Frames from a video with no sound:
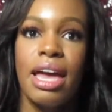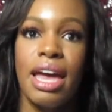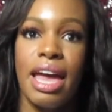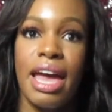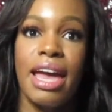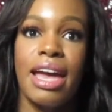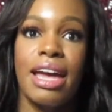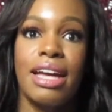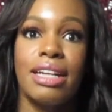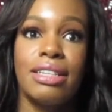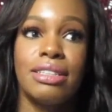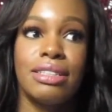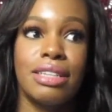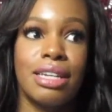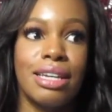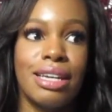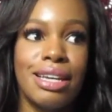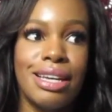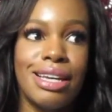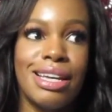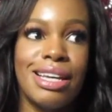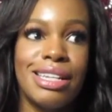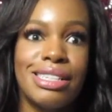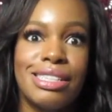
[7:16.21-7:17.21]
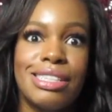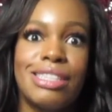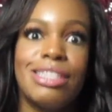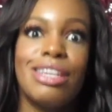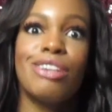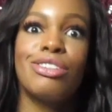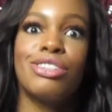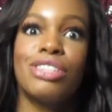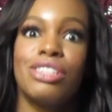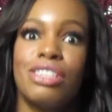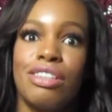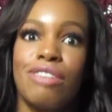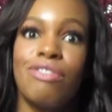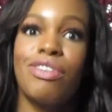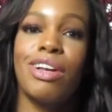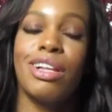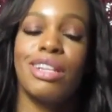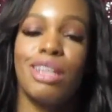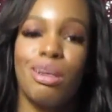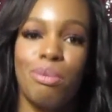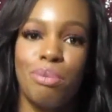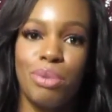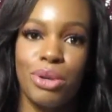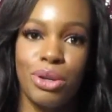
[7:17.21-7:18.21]
and it's there to
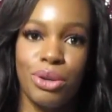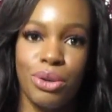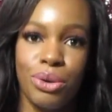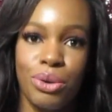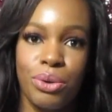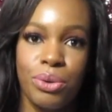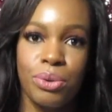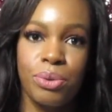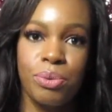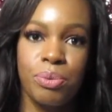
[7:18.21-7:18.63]
develop you.